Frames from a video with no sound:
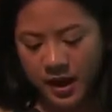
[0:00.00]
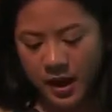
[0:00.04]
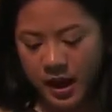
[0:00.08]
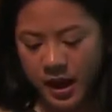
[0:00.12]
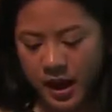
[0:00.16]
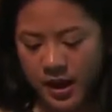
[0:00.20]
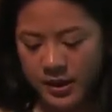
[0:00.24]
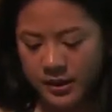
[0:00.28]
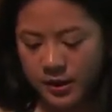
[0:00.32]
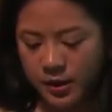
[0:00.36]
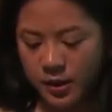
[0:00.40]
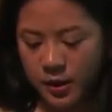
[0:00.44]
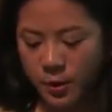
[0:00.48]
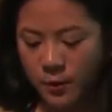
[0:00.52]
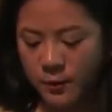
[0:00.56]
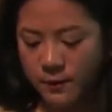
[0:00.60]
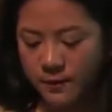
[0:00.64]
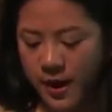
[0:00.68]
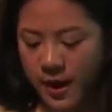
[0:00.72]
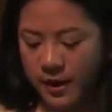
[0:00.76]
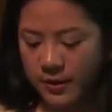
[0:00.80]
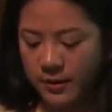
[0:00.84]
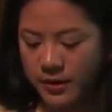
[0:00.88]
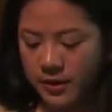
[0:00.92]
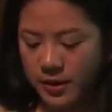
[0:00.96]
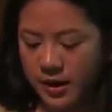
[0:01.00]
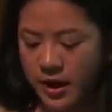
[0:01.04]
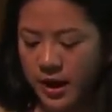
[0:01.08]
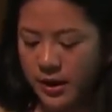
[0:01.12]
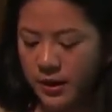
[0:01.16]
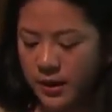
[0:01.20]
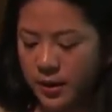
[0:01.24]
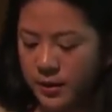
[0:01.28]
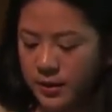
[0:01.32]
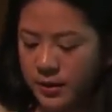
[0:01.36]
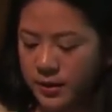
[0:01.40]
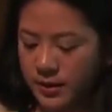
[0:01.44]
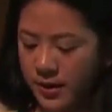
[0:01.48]
As the co-founder and
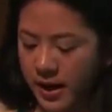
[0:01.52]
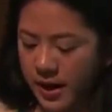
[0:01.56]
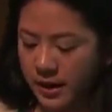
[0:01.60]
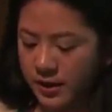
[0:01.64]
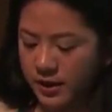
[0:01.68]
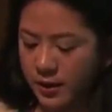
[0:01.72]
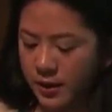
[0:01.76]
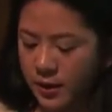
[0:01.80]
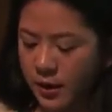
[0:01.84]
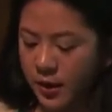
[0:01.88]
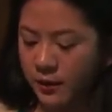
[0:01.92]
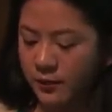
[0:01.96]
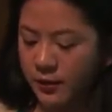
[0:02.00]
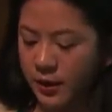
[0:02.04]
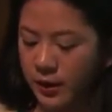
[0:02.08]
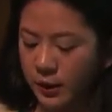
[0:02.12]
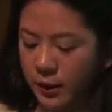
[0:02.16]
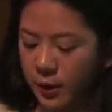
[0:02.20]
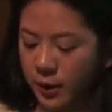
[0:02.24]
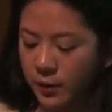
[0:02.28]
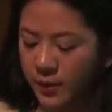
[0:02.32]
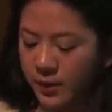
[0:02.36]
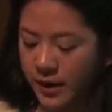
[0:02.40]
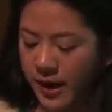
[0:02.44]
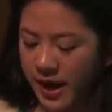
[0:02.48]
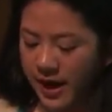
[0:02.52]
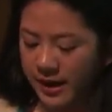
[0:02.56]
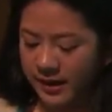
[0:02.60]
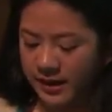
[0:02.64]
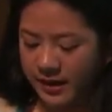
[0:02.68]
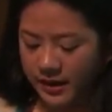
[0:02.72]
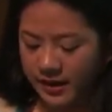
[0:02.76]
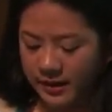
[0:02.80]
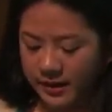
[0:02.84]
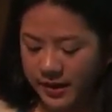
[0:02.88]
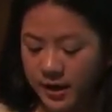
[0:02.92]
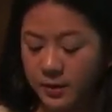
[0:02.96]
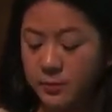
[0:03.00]
co-director of the Global
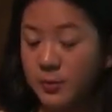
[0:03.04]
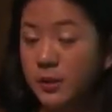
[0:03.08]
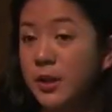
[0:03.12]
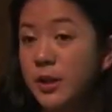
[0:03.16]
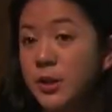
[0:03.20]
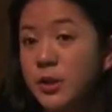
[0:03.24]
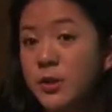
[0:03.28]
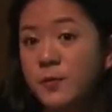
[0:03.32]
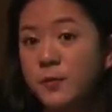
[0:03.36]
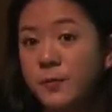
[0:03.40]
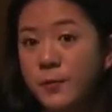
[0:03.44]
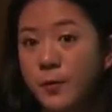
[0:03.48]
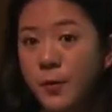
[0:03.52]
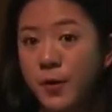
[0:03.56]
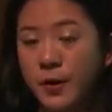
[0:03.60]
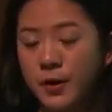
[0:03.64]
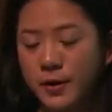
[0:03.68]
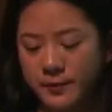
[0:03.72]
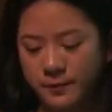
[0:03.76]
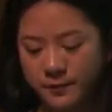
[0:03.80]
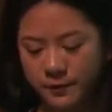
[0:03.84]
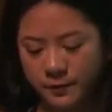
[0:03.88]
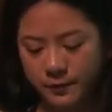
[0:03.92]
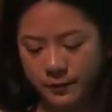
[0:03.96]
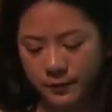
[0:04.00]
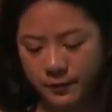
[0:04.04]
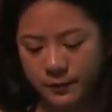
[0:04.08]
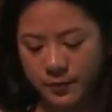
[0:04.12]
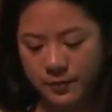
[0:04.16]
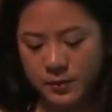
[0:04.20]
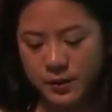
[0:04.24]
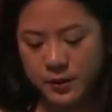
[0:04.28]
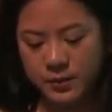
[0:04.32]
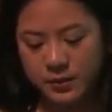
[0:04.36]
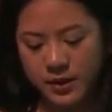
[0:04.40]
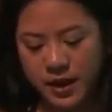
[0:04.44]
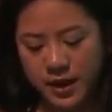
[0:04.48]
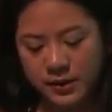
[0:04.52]
Ethics and Religion Forum from
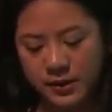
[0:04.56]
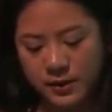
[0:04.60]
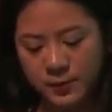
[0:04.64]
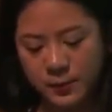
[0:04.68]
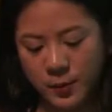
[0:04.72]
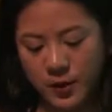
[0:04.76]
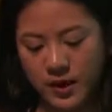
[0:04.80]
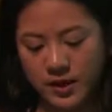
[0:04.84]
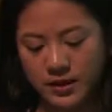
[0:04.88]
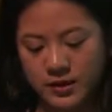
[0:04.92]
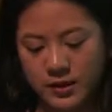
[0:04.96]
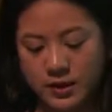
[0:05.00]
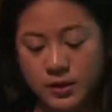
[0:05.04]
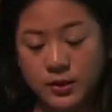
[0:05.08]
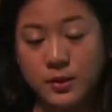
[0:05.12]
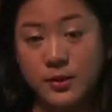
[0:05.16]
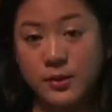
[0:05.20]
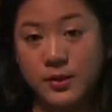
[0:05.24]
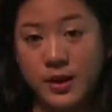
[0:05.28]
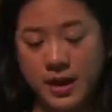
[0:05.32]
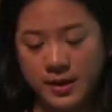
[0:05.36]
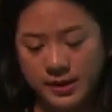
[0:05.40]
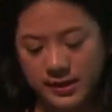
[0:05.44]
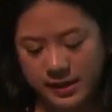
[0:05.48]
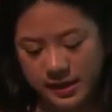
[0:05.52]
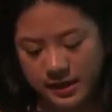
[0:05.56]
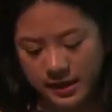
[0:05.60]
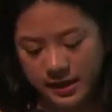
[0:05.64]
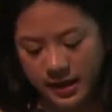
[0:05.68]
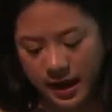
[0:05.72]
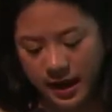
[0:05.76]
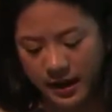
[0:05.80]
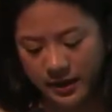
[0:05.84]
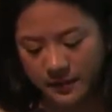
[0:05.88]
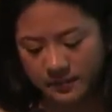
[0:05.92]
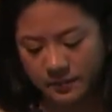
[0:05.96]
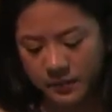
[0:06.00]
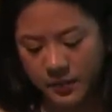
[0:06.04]
two thousand one to two thousand
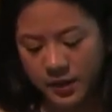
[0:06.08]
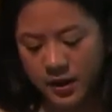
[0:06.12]
nine,